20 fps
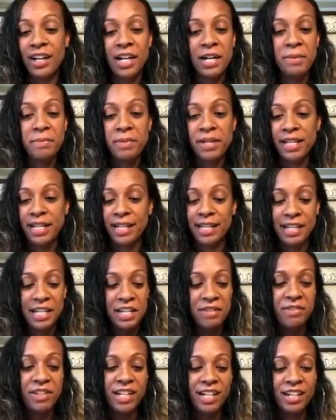I mean,
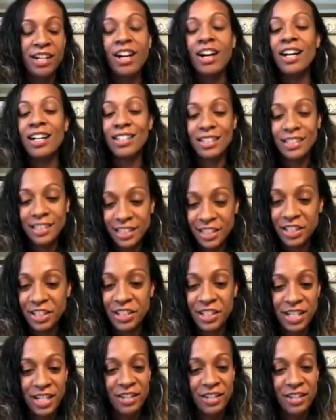even in college,